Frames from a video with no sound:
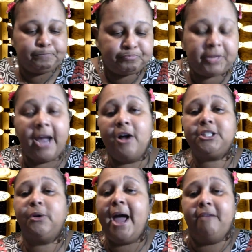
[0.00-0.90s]
I
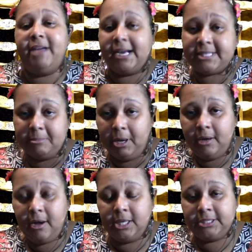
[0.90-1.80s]
also have
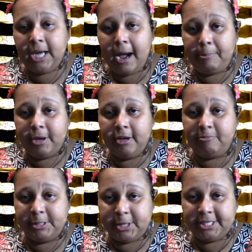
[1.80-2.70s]
eczema on top of
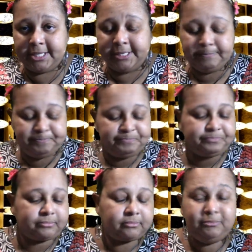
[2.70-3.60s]
my dry skin,
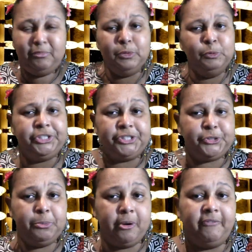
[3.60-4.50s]
which is
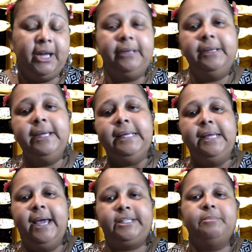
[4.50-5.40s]
super fun.
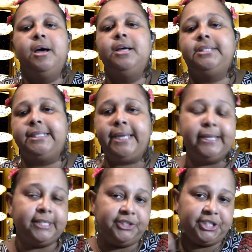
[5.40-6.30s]
Eczema is a skin
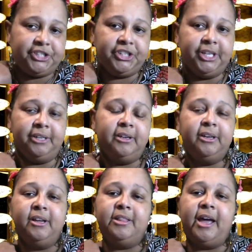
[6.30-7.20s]
condition
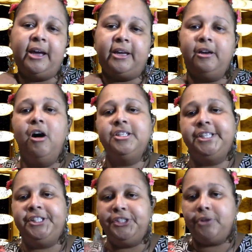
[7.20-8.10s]
that can cause
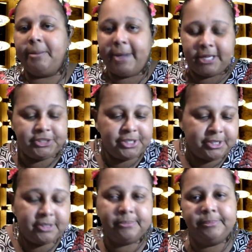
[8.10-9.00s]
itchy, dry
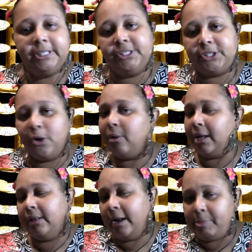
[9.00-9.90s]
patches. And so a
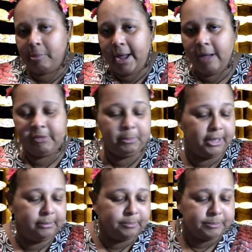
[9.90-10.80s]
lot of people have it,
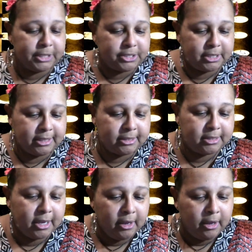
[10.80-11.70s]
but it's
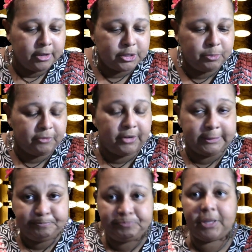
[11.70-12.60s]
super
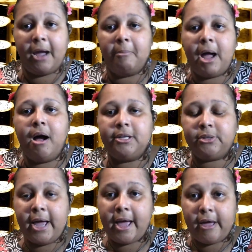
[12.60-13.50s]
fun. I also
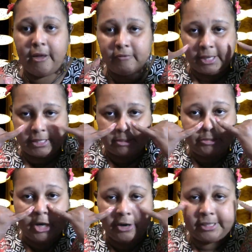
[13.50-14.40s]
have like some
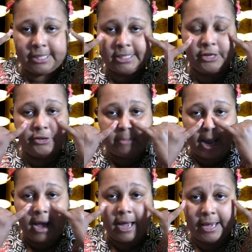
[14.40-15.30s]
darkness under my
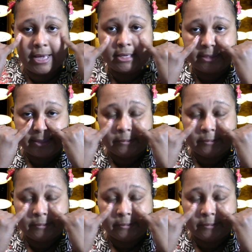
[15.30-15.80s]
eyes.